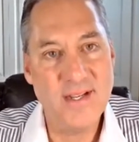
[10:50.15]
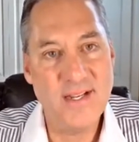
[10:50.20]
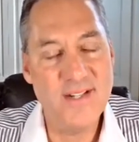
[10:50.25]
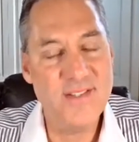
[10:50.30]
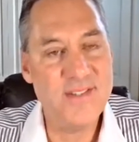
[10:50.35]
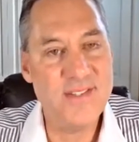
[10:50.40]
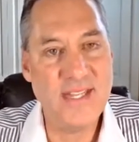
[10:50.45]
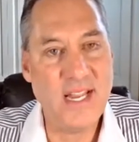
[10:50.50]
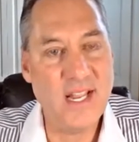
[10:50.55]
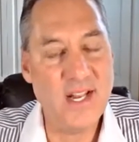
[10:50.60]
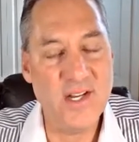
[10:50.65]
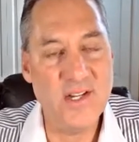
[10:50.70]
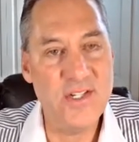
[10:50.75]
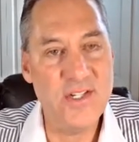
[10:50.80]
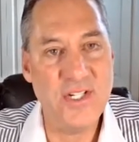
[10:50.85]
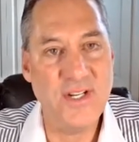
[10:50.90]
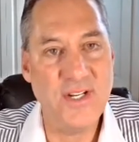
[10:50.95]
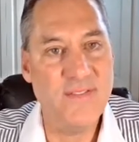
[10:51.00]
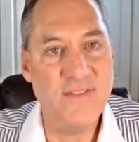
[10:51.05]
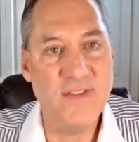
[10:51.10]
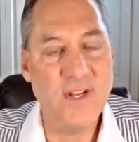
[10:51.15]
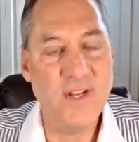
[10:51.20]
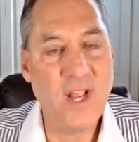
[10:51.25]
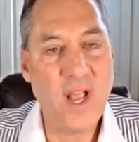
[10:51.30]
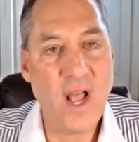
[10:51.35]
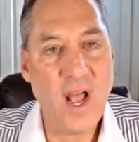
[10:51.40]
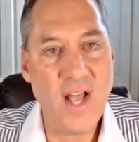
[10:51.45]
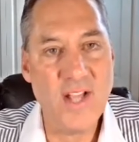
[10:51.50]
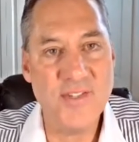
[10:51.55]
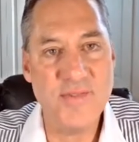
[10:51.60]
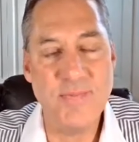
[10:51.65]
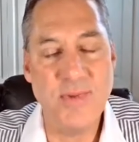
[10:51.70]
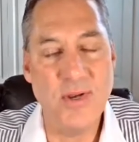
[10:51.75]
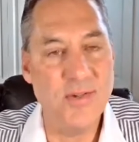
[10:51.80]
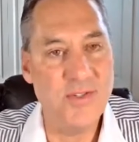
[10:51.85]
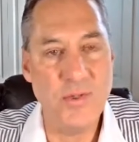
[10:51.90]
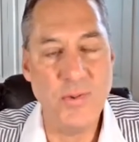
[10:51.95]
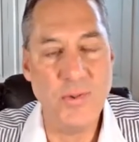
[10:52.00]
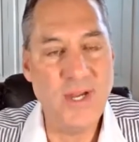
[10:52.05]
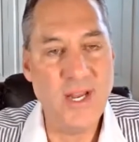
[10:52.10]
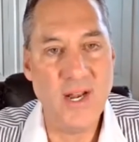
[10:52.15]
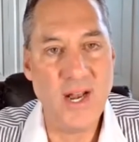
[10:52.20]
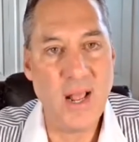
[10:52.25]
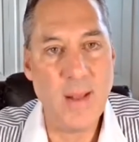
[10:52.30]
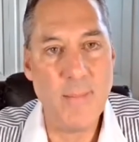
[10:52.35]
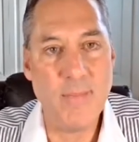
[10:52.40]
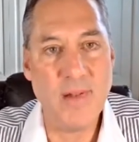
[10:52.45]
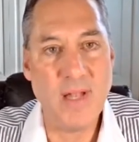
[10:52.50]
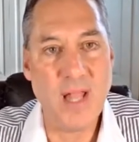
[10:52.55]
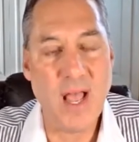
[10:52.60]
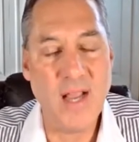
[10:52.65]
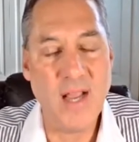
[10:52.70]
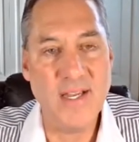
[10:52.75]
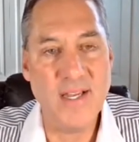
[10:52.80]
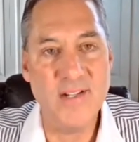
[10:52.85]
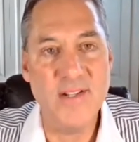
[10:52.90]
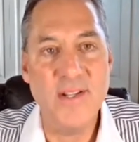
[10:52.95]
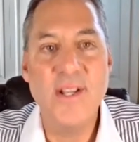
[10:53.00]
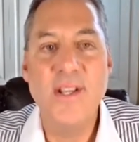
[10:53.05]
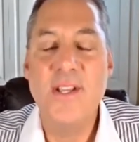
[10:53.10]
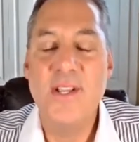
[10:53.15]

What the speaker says: It's the energy of the cosmos. You cannot block it.